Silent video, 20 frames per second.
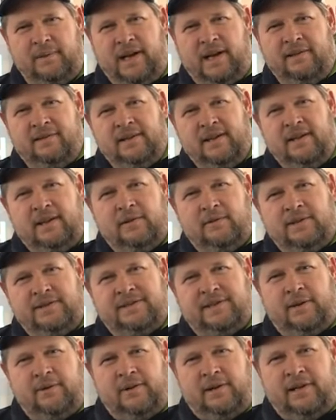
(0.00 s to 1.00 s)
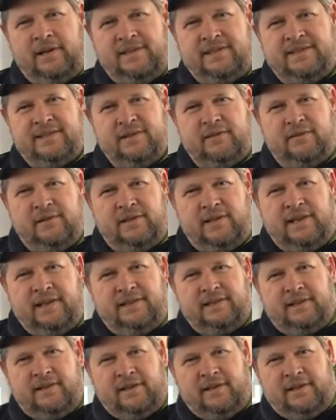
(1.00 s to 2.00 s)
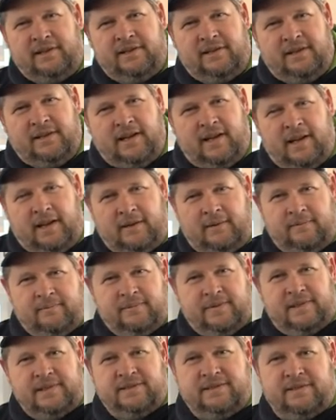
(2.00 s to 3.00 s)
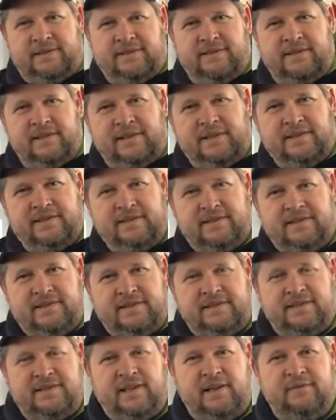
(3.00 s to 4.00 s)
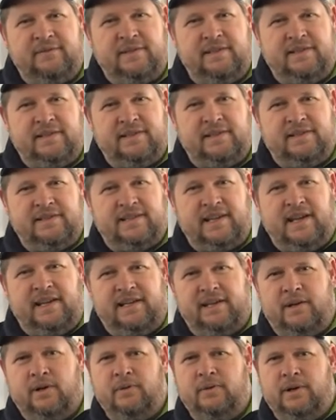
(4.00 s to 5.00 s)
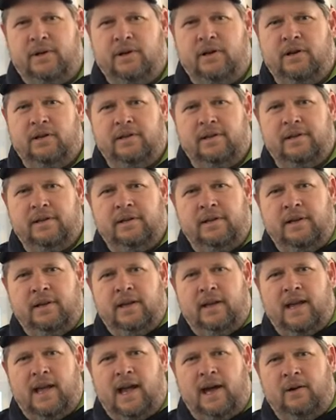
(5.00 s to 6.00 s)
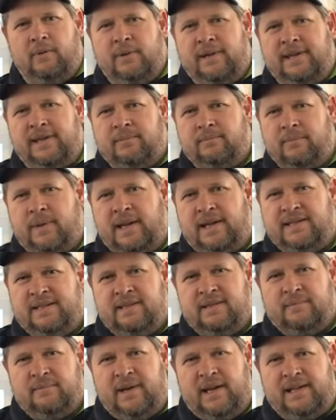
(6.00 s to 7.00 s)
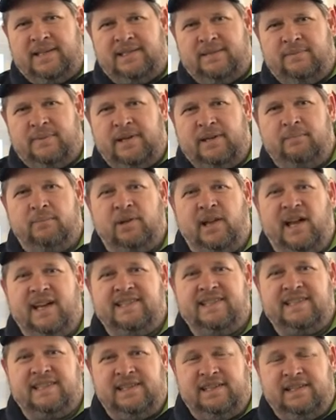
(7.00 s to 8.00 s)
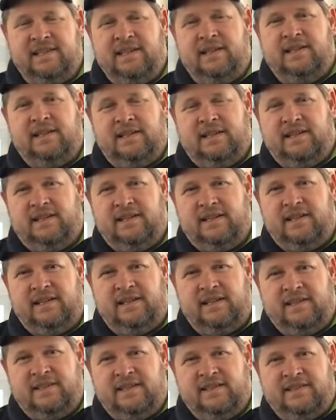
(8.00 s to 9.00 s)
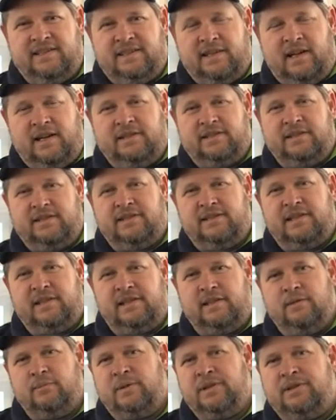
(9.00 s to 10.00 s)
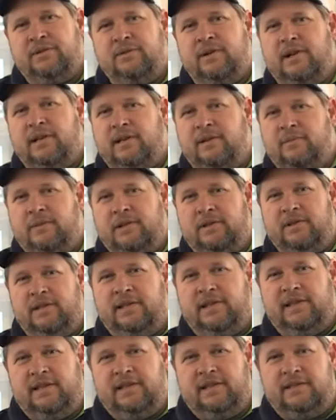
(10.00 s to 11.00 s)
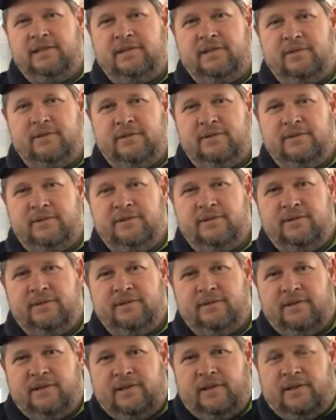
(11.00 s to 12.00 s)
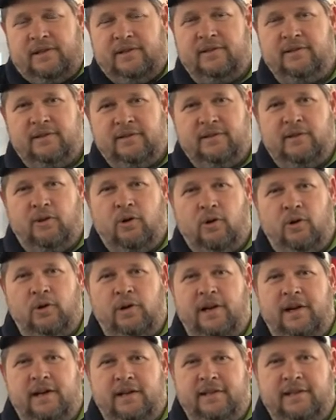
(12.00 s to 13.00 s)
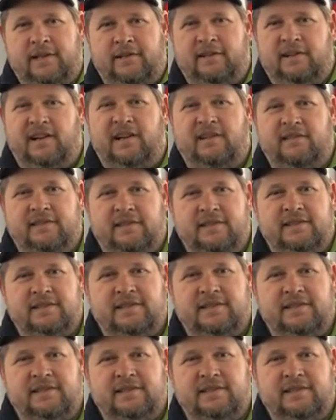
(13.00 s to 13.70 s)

about what's going on at Silver Lake during the, um, these restrictions and stuff that, that's kind of going on and how we can be best be a blessing in, in this, not just to you, but to our community and to, to the whole area around